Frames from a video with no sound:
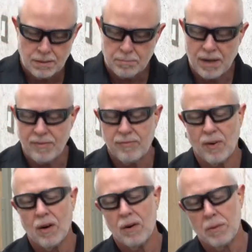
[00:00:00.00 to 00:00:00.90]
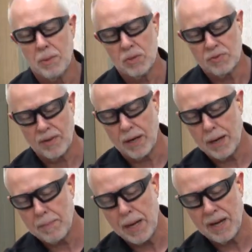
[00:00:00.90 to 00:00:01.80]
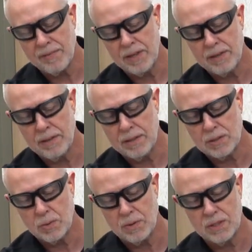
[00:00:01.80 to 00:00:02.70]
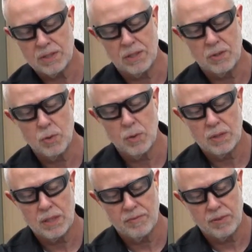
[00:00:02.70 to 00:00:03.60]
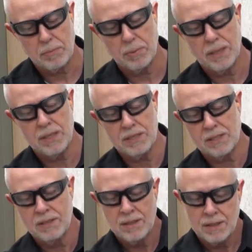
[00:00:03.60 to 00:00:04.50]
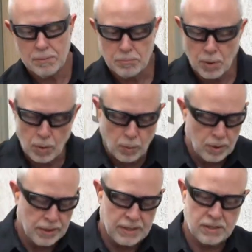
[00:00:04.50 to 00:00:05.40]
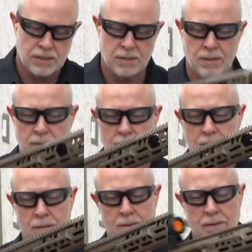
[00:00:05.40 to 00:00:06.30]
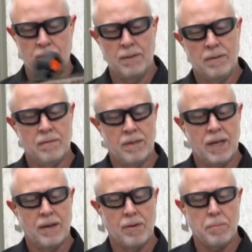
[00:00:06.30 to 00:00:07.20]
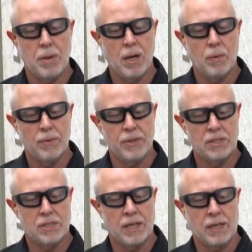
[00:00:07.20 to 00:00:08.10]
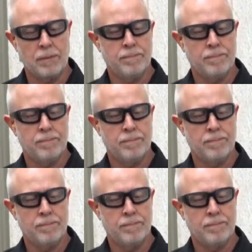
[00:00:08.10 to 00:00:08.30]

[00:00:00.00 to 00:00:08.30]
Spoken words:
by far the most fun I'm having is with this intuitively placed bolt release. Having a ball with this thing.